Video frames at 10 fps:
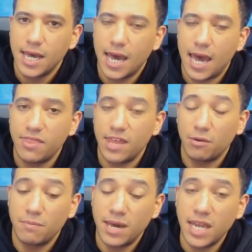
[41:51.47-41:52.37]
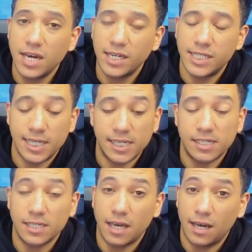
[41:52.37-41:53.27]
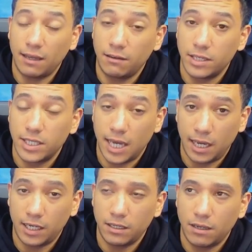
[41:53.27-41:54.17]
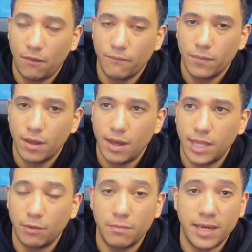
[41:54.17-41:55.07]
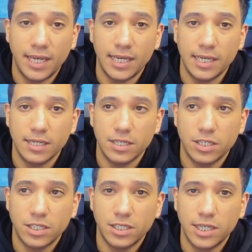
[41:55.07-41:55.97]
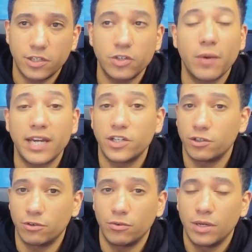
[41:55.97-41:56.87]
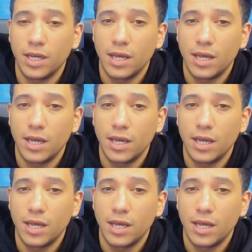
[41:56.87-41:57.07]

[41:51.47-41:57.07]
and there were many ideas that I entertained, and there were many situational